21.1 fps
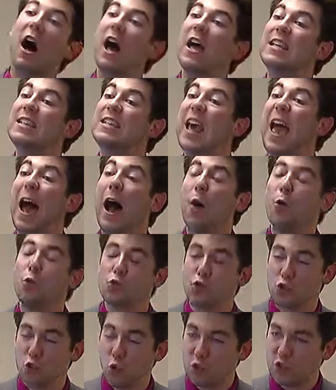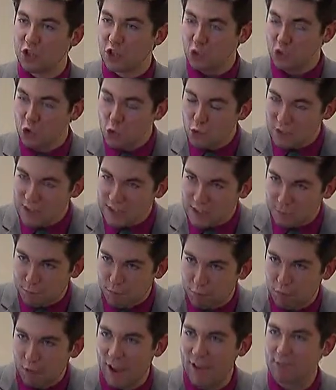is outsourced to these
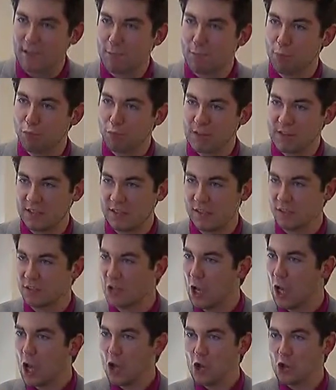private prisons.